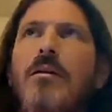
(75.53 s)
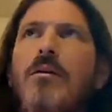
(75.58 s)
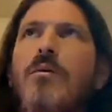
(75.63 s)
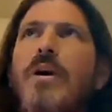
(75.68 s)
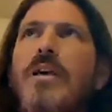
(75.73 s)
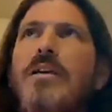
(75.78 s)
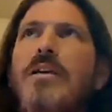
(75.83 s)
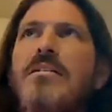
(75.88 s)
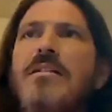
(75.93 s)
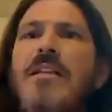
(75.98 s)

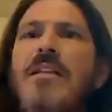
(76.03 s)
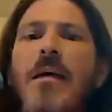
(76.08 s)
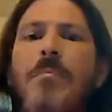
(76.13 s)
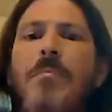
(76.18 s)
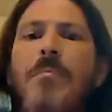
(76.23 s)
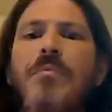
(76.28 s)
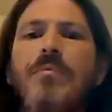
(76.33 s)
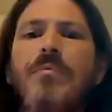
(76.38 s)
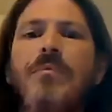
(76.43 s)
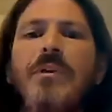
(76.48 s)

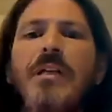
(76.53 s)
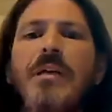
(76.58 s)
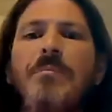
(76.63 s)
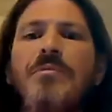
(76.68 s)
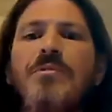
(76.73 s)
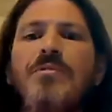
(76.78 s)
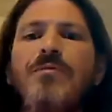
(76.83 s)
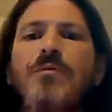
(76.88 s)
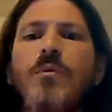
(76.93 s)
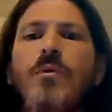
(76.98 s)
snap
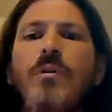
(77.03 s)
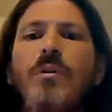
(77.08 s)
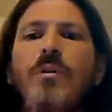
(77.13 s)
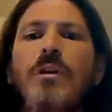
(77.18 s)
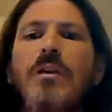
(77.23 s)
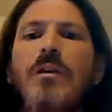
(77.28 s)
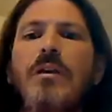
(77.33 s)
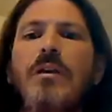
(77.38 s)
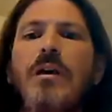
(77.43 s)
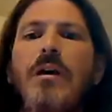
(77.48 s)
clips for
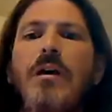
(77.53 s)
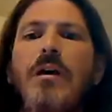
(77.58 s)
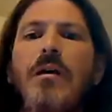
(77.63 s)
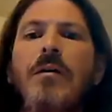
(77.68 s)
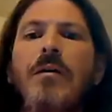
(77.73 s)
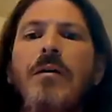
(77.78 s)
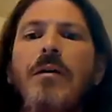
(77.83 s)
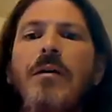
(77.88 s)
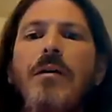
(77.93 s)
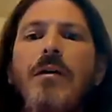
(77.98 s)

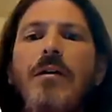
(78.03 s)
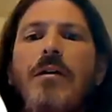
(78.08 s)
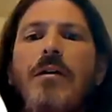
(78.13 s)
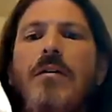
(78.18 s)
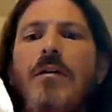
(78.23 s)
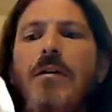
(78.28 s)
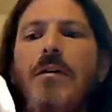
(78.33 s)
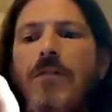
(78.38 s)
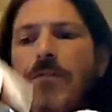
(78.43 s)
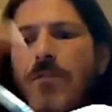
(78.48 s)
the
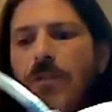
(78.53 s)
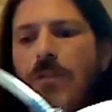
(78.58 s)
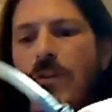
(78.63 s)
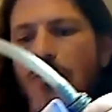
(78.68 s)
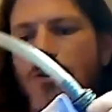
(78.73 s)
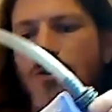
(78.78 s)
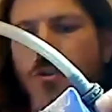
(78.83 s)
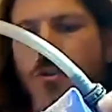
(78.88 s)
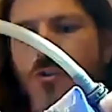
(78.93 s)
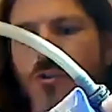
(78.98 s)

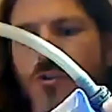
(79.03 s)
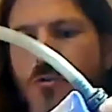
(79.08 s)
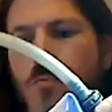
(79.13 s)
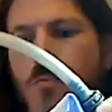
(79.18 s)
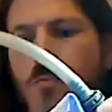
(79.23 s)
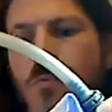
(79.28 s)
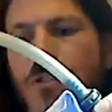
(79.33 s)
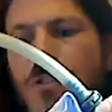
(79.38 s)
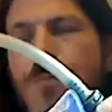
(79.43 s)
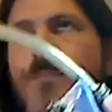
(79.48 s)

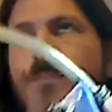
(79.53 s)
tubes.